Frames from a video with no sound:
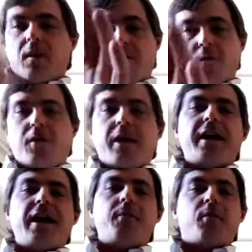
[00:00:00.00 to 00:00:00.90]
4
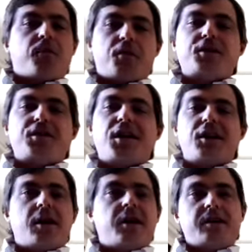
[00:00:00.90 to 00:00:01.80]
a.m. on Thursday
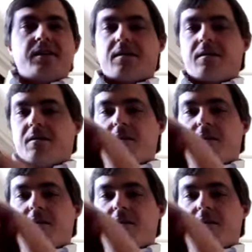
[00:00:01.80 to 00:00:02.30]
nights,